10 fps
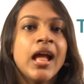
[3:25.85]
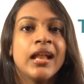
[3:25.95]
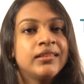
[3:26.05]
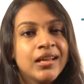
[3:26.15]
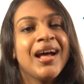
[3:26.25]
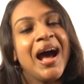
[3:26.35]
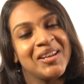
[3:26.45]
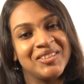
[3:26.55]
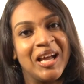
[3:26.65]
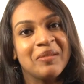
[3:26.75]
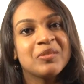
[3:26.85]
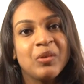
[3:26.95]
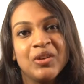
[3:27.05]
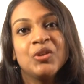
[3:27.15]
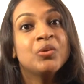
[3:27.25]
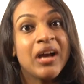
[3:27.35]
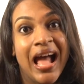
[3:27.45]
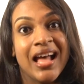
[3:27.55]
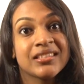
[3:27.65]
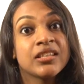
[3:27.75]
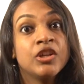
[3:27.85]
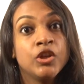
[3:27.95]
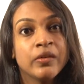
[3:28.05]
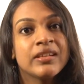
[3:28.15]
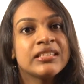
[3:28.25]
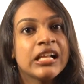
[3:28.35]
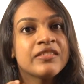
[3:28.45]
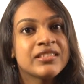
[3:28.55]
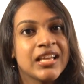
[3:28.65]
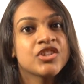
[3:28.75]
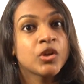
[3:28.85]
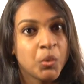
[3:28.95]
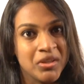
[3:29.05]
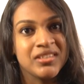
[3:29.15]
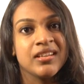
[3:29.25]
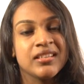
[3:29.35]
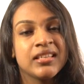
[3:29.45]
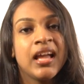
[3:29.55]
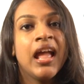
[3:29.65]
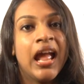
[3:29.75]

And there are times when you ask yourself such questions.